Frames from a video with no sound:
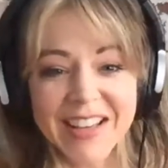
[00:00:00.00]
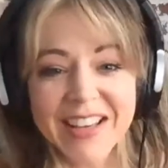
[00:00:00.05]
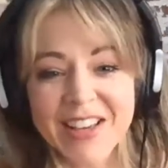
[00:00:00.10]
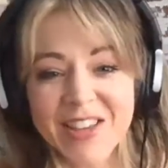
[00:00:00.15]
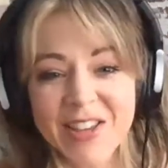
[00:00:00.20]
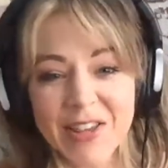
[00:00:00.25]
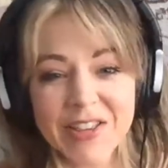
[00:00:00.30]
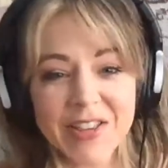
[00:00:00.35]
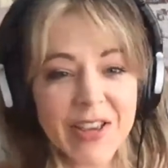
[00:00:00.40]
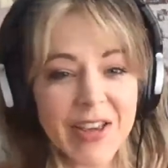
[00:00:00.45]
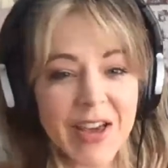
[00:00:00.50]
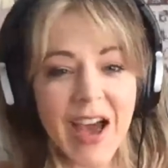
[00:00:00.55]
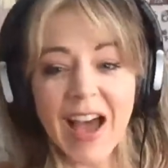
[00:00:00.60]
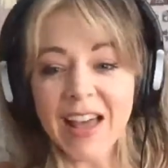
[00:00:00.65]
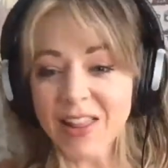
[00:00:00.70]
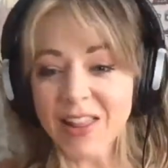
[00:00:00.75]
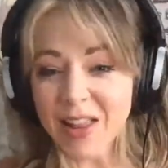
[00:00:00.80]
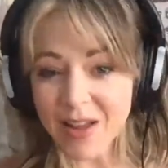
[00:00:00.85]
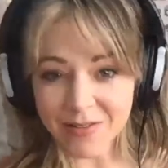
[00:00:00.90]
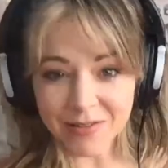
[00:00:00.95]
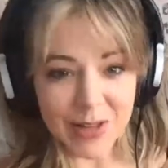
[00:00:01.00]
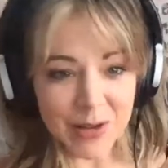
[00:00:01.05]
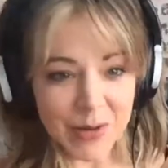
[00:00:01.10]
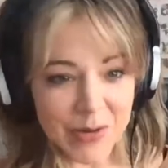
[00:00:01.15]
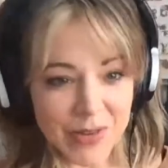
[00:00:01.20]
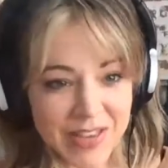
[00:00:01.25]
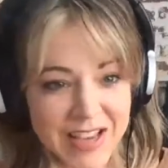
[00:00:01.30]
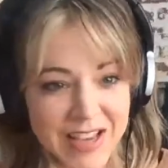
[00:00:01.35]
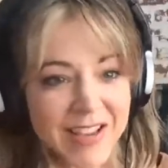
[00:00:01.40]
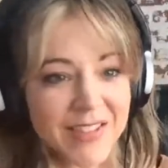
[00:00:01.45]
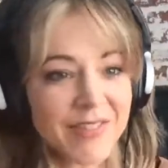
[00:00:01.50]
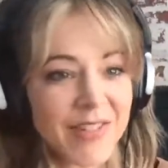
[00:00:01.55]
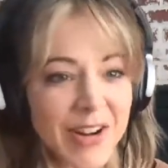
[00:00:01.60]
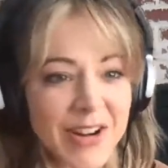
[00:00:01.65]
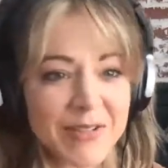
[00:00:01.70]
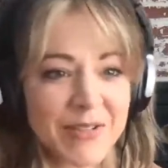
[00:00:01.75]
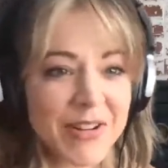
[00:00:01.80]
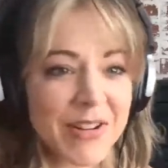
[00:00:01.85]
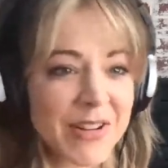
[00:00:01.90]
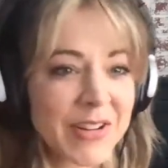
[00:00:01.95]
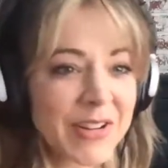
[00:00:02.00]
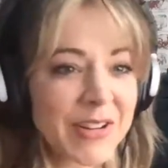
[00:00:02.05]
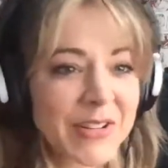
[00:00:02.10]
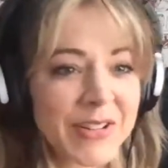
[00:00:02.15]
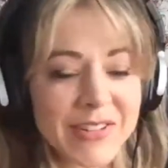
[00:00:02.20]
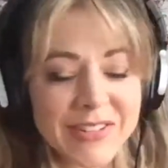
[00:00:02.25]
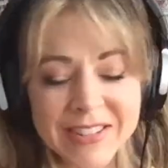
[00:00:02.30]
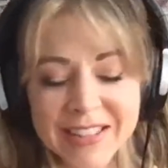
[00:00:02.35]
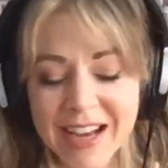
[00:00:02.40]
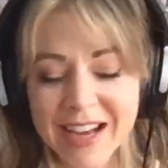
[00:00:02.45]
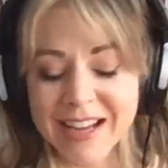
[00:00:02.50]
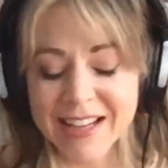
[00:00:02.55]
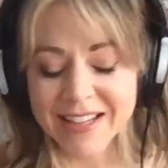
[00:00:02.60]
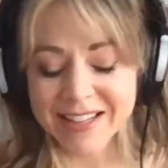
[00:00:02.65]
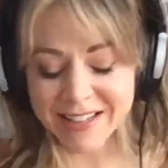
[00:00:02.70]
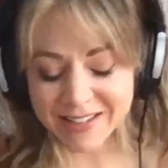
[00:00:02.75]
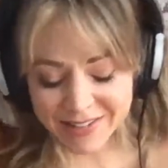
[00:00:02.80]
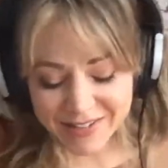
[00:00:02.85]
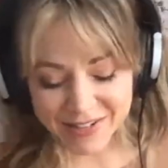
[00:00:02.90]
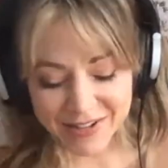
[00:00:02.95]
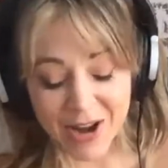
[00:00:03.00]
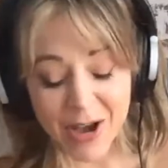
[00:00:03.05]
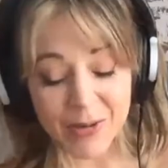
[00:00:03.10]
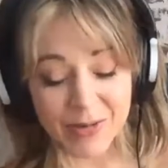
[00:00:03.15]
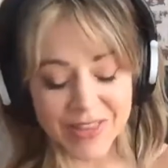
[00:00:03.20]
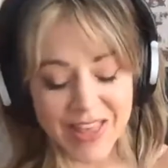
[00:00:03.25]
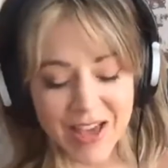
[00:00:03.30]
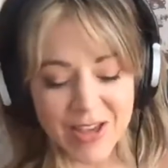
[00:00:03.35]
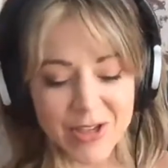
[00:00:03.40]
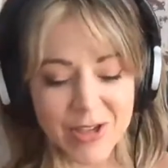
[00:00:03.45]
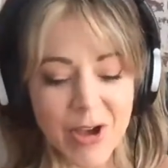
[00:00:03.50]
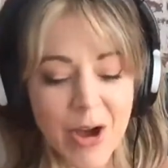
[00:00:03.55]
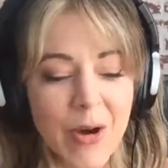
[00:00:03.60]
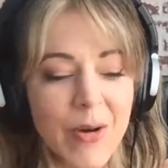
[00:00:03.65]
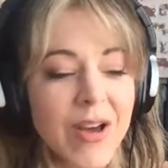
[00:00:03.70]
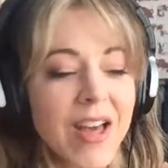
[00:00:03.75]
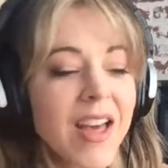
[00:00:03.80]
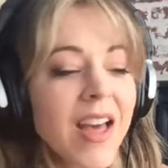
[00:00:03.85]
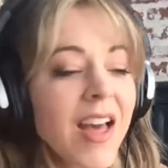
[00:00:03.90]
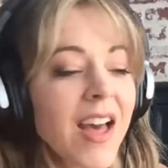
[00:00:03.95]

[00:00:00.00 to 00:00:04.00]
She's I Love Lucy, for anyone who knows that show.